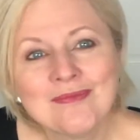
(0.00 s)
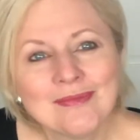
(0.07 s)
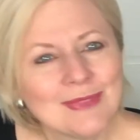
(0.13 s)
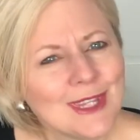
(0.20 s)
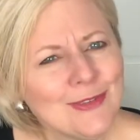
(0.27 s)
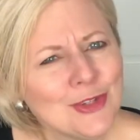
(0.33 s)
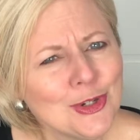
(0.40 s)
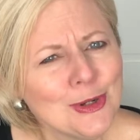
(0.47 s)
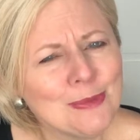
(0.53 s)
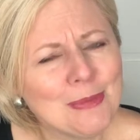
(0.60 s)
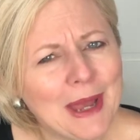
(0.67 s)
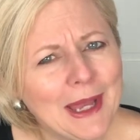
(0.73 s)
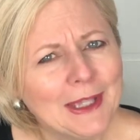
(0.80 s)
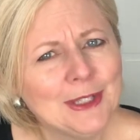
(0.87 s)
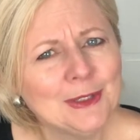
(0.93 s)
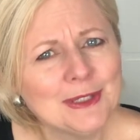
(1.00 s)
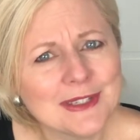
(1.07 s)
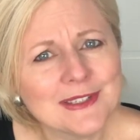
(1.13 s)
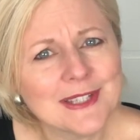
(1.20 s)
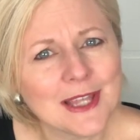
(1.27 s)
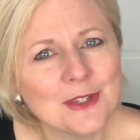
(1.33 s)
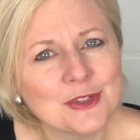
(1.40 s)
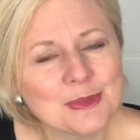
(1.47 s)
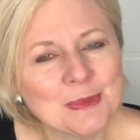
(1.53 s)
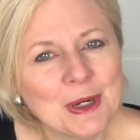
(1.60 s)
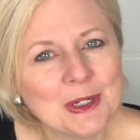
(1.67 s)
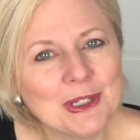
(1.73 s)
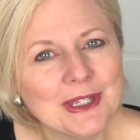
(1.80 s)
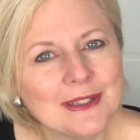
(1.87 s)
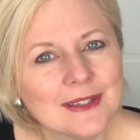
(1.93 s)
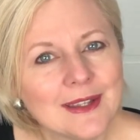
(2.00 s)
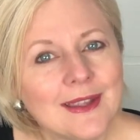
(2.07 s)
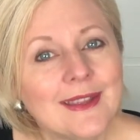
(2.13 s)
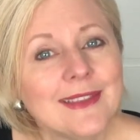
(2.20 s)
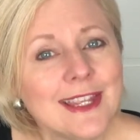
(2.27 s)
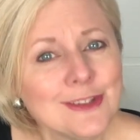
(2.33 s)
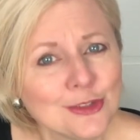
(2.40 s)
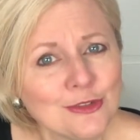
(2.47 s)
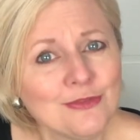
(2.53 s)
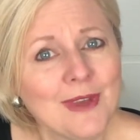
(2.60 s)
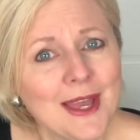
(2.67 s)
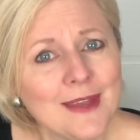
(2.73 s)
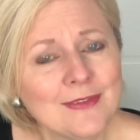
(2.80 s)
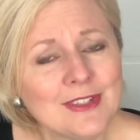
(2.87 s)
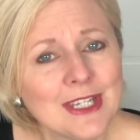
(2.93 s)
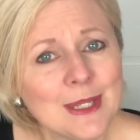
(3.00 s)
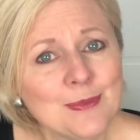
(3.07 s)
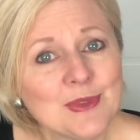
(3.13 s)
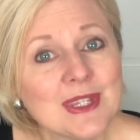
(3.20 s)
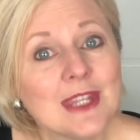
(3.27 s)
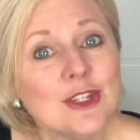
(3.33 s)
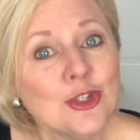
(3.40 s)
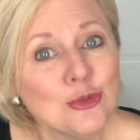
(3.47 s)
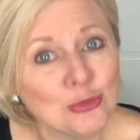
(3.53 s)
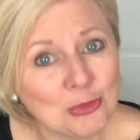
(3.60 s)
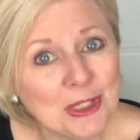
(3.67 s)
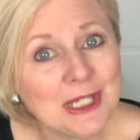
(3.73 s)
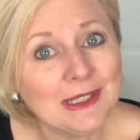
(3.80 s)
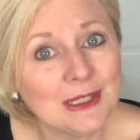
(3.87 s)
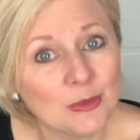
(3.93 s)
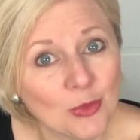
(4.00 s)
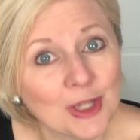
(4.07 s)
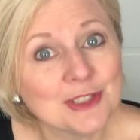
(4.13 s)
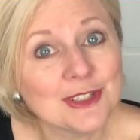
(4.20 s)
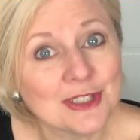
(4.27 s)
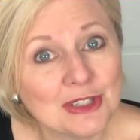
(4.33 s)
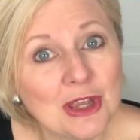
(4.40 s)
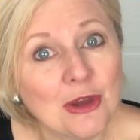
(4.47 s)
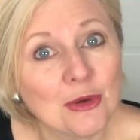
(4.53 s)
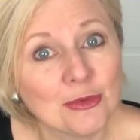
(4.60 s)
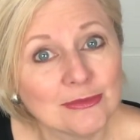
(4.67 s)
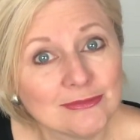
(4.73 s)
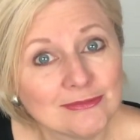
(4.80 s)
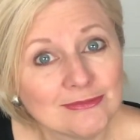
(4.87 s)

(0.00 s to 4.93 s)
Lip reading: If you're a buyer in a seller's market, these are 5 tips that you really want to know.